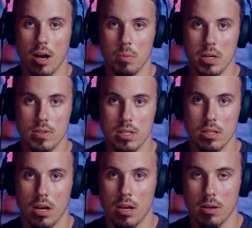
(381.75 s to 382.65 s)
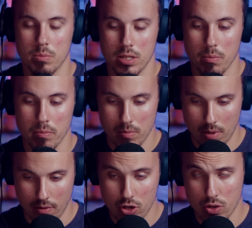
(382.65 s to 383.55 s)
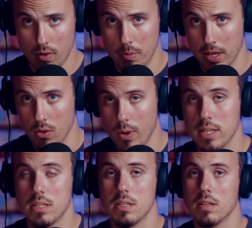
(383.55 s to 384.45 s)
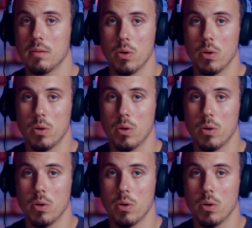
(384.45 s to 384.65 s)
Even some officials from the U.S.